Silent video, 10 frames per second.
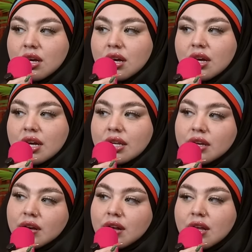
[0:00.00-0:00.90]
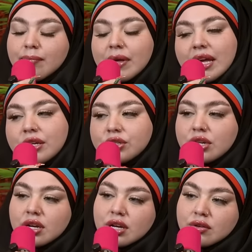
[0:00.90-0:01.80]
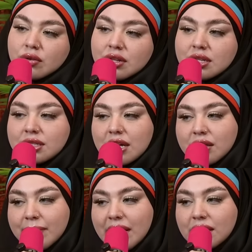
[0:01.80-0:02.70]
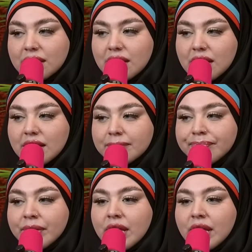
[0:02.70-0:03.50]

uh, Europe, Asia, North and South America